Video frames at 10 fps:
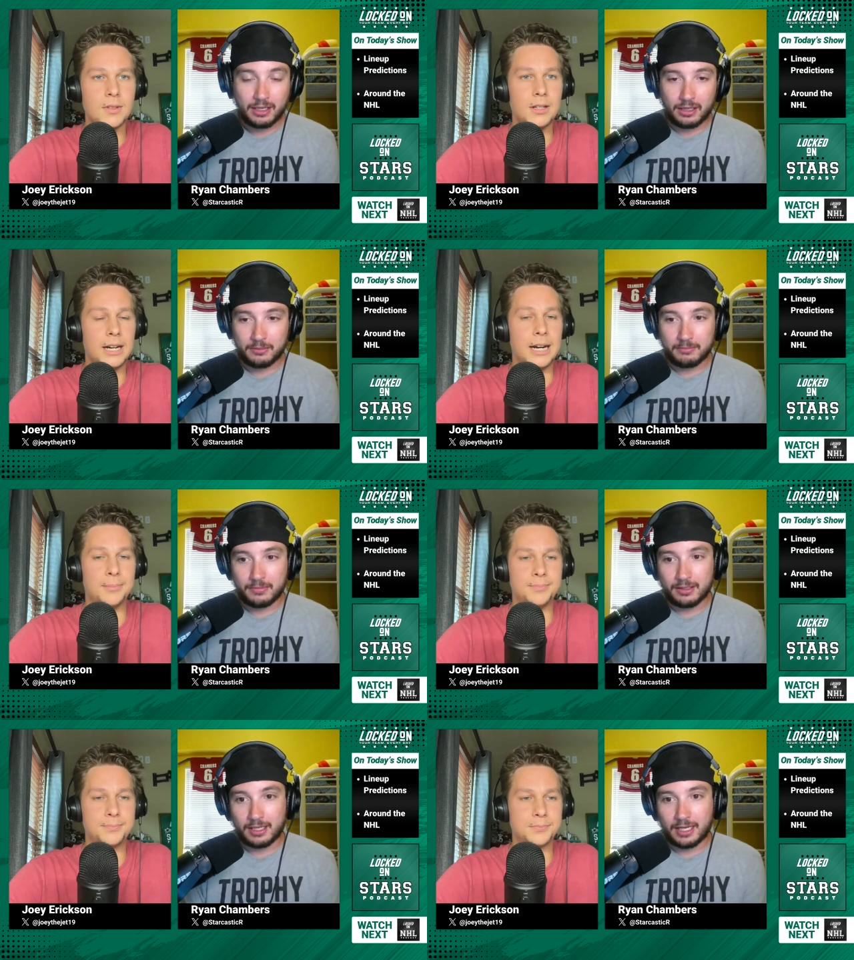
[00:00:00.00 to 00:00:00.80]

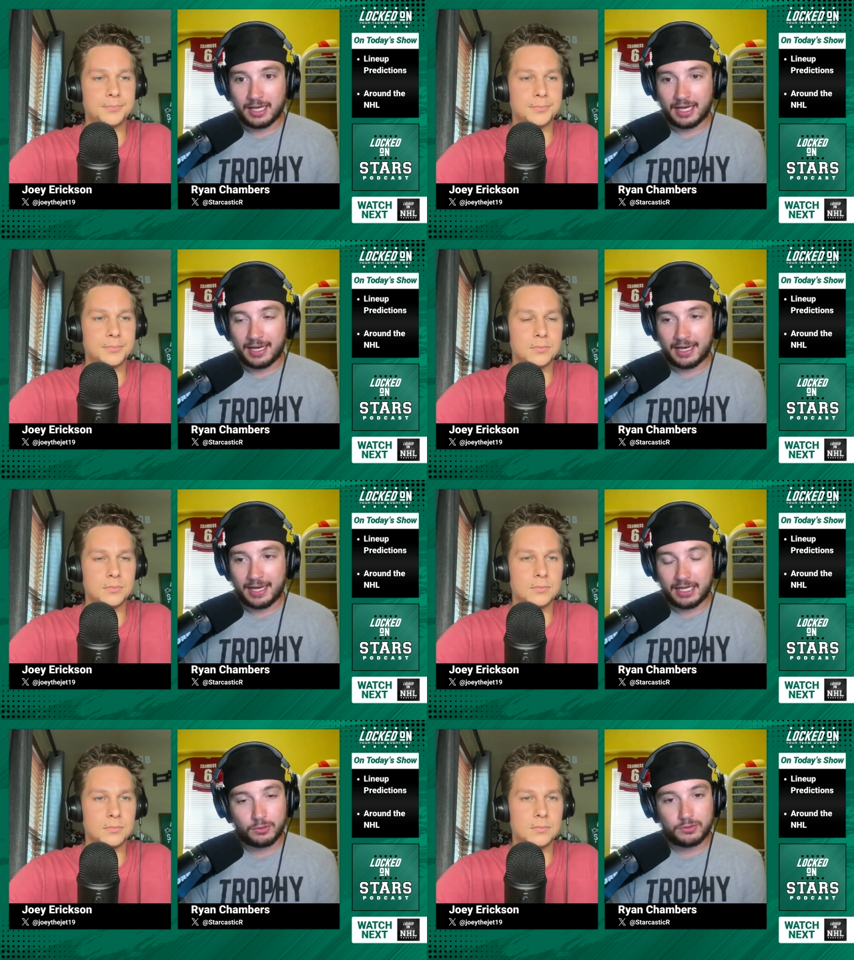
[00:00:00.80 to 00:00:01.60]
Speaker 1: Um,
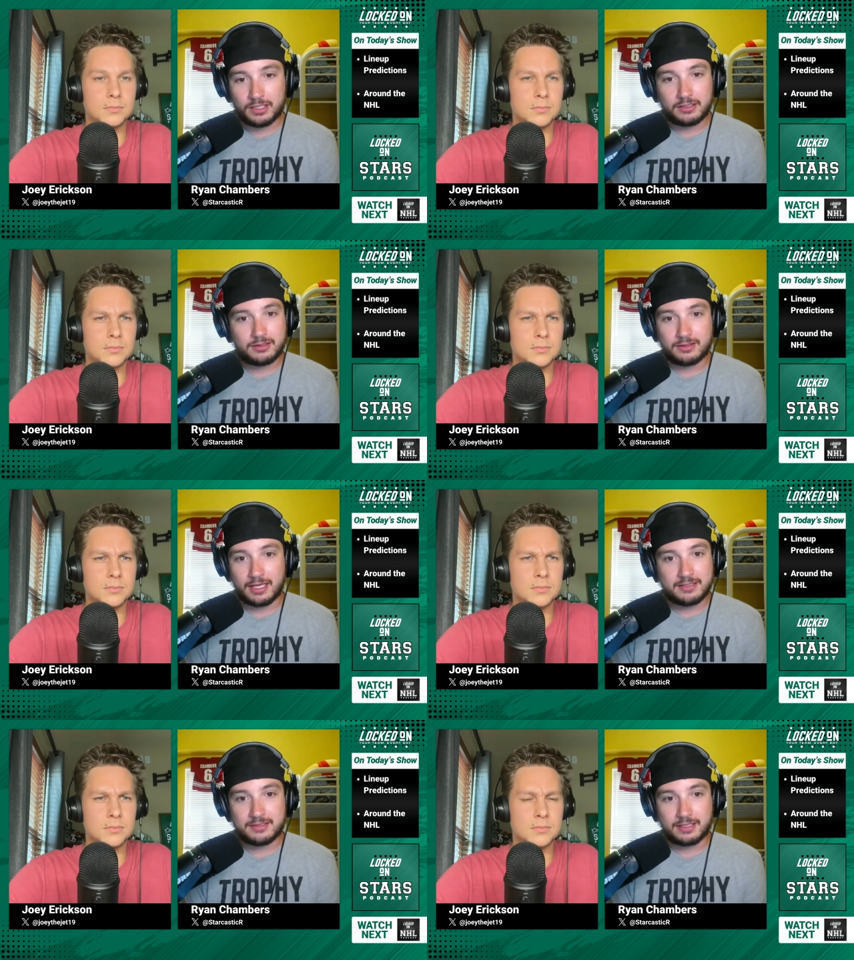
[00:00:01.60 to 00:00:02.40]
I don't think
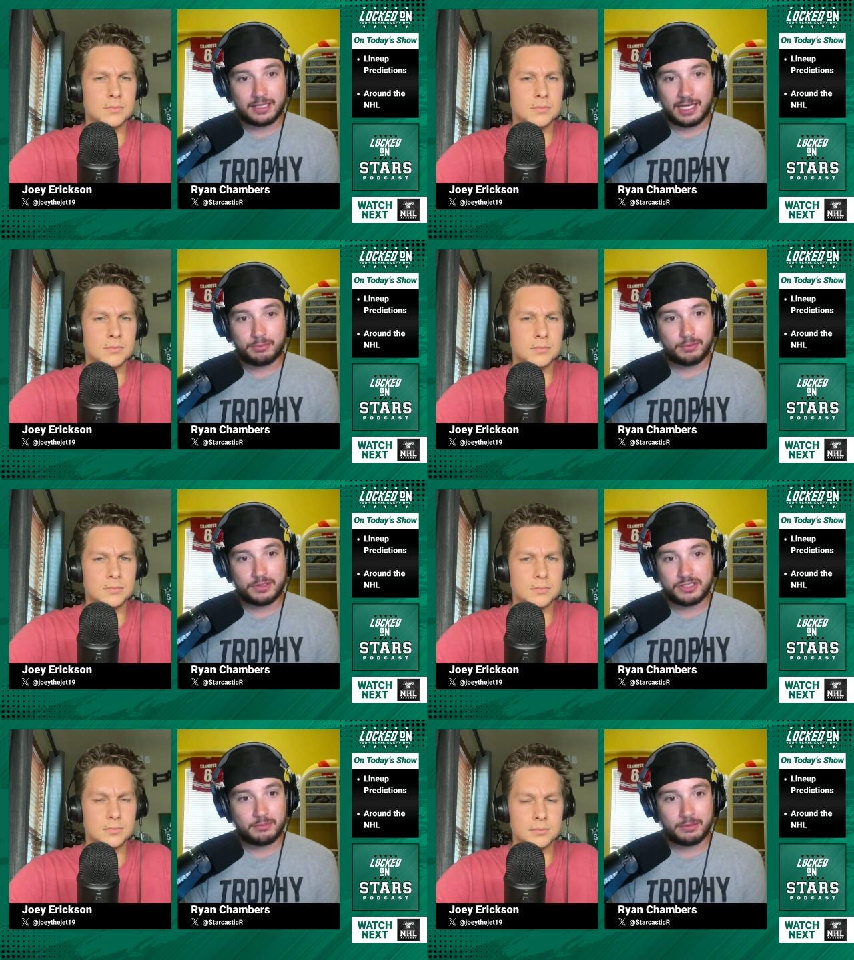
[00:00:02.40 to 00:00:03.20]
that's gonna happen
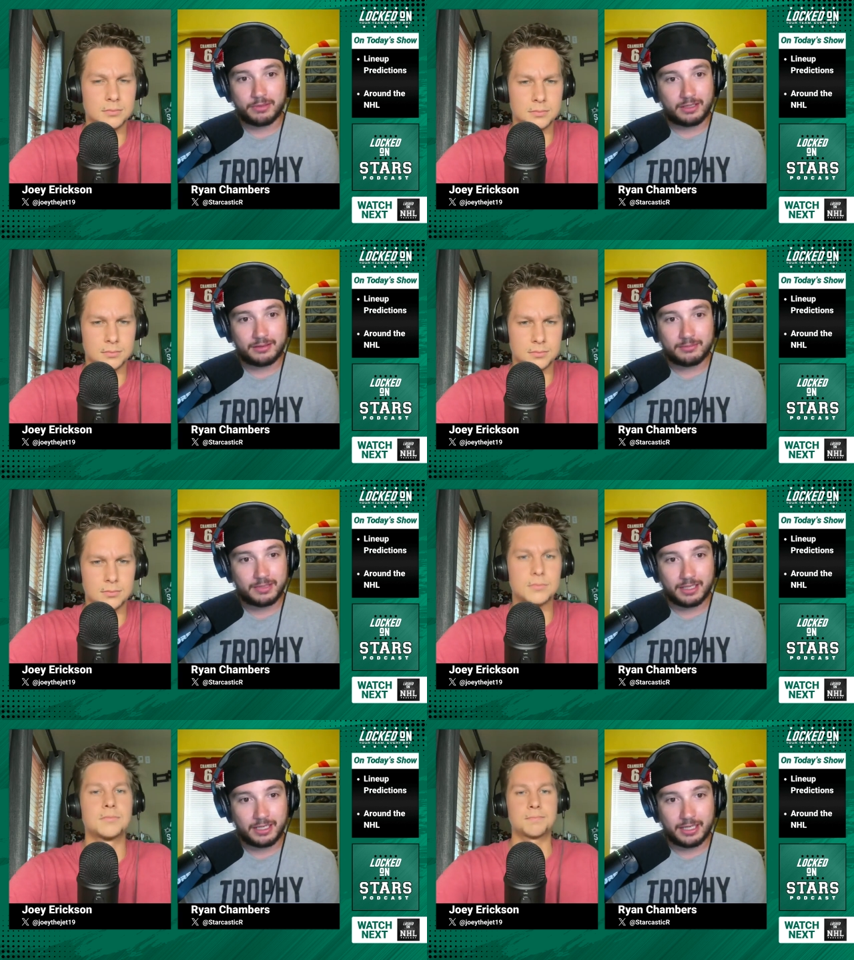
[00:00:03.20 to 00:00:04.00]
with Jamie Benn.
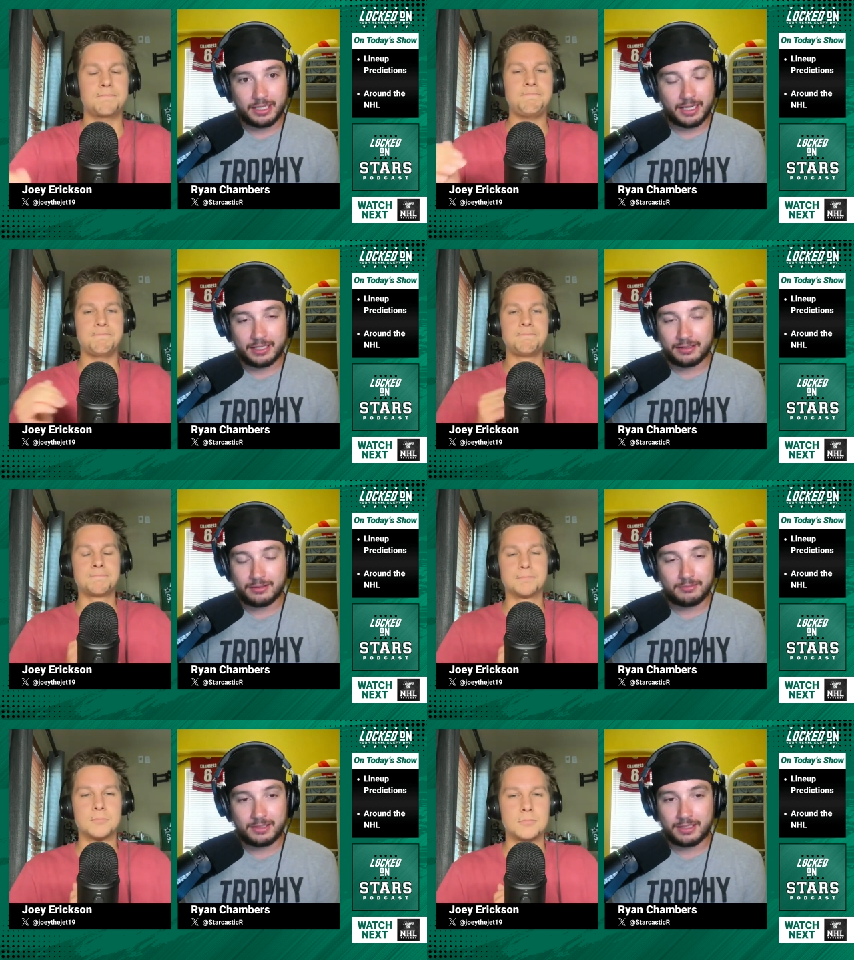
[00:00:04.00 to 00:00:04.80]
Uh, I
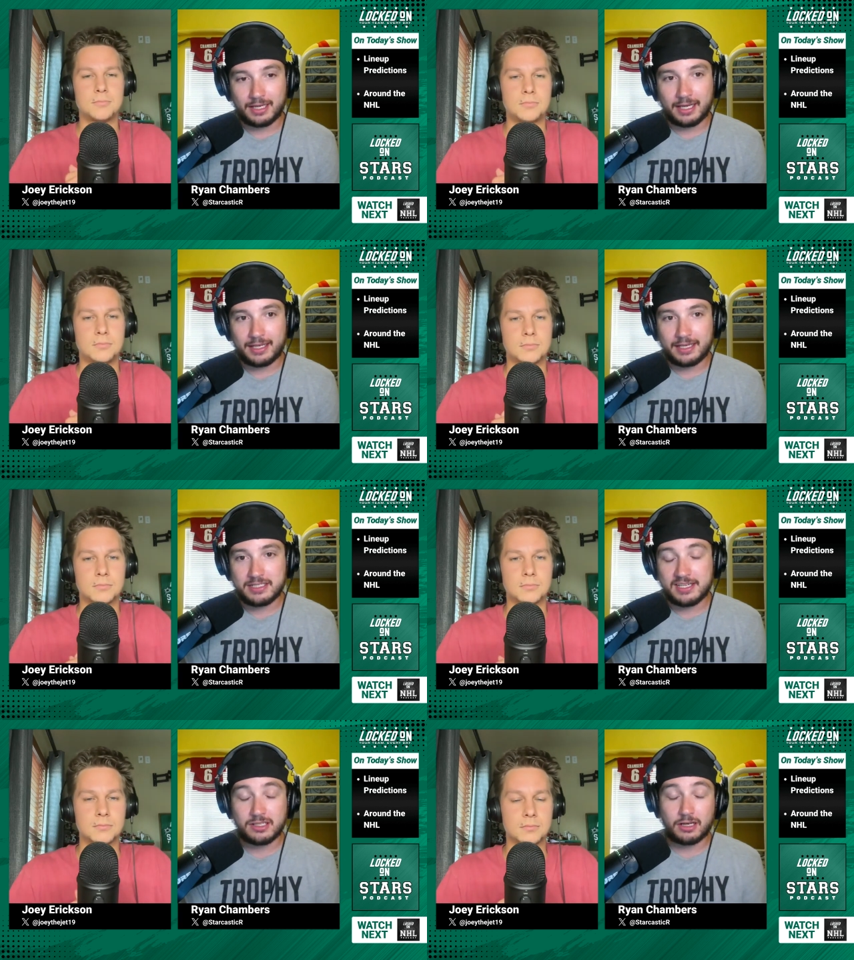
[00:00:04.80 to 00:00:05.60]
uh,
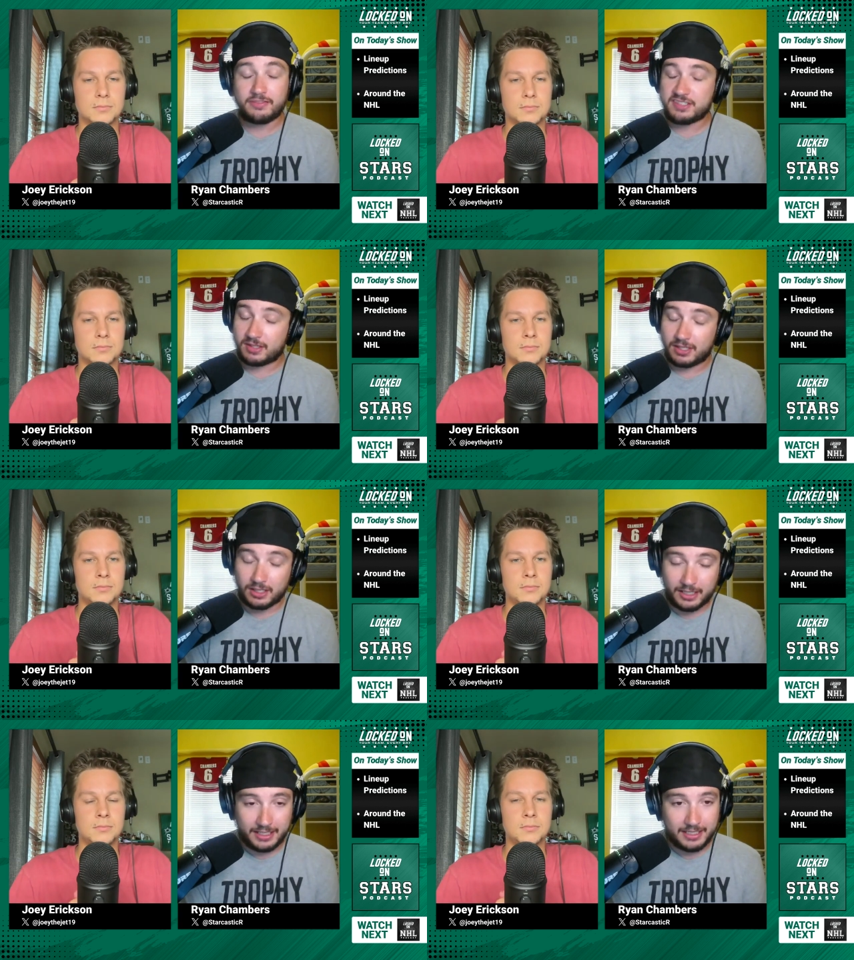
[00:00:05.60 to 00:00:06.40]
he's he's obviously
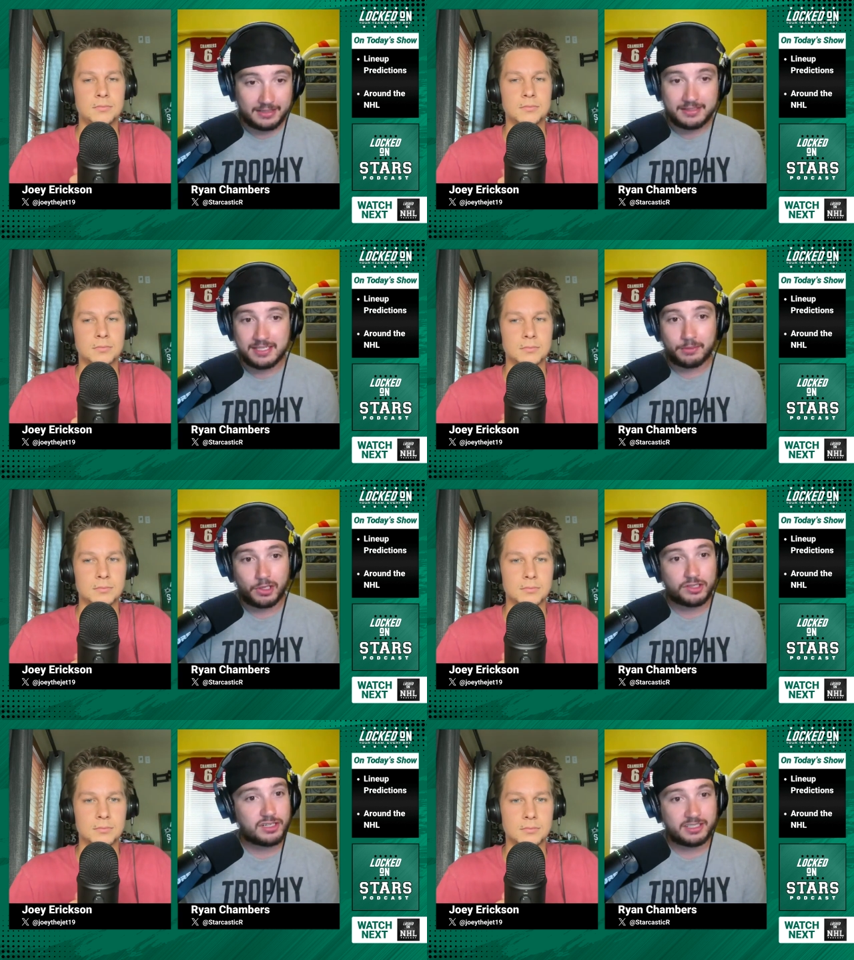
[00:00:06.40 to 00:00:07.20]
not going to get the same
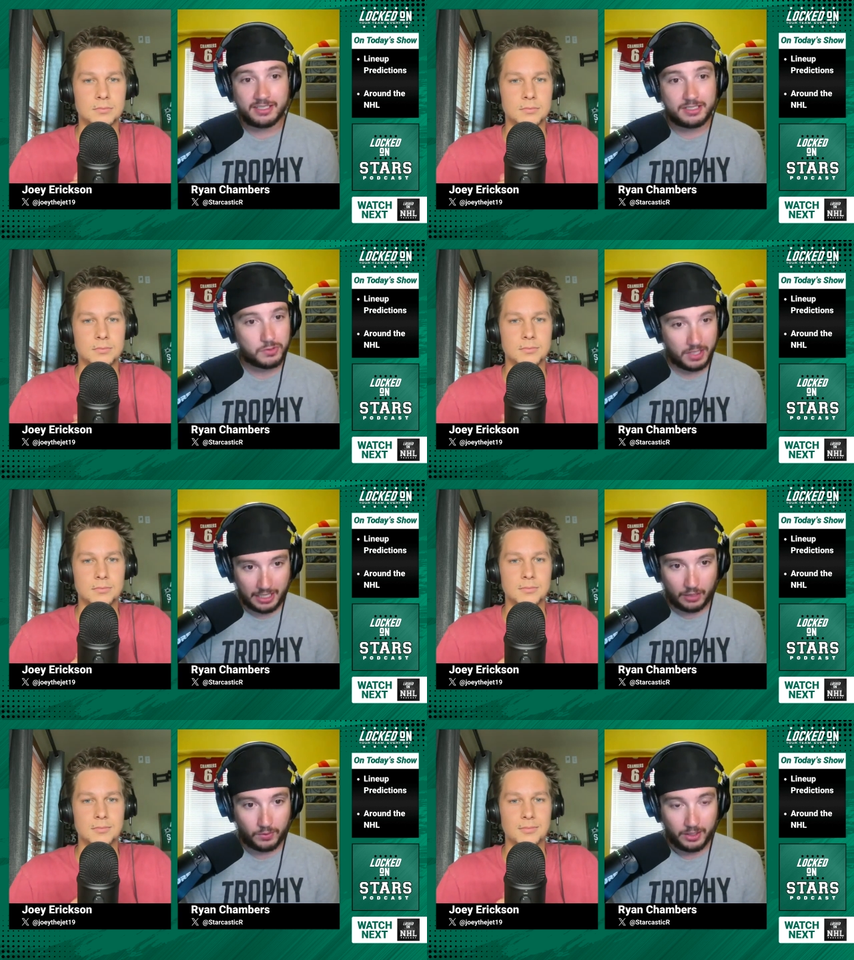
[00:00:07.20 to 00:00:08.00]
contract he is right
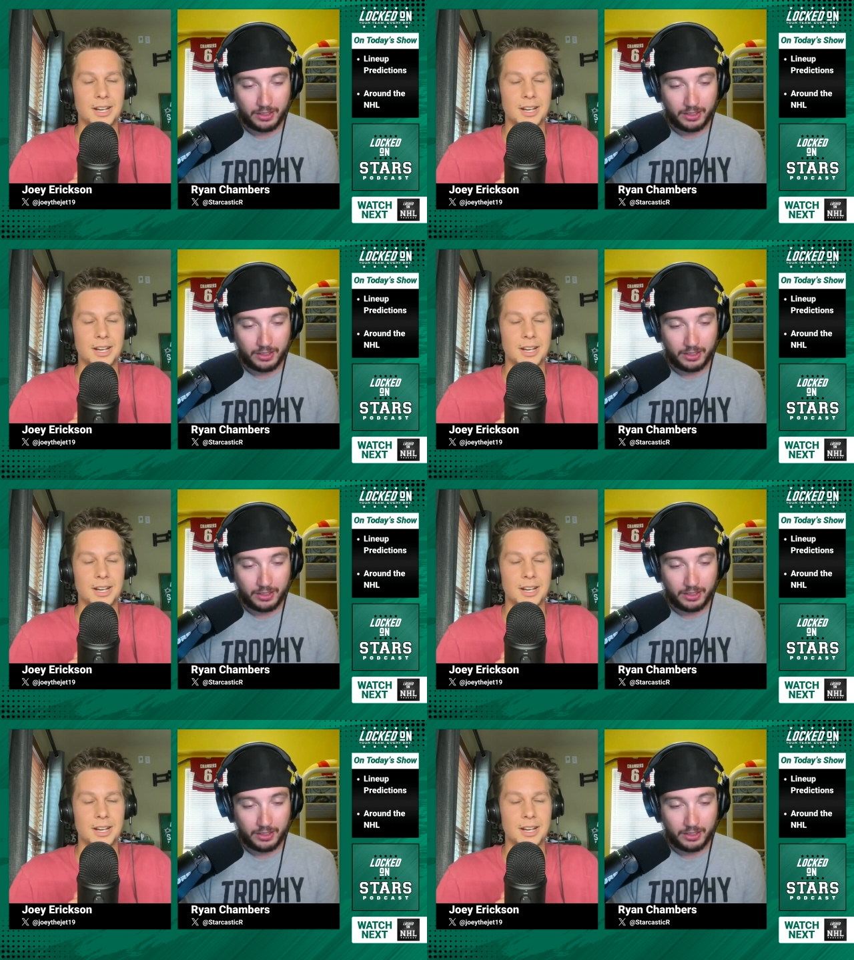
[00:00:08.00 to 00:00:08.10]
now,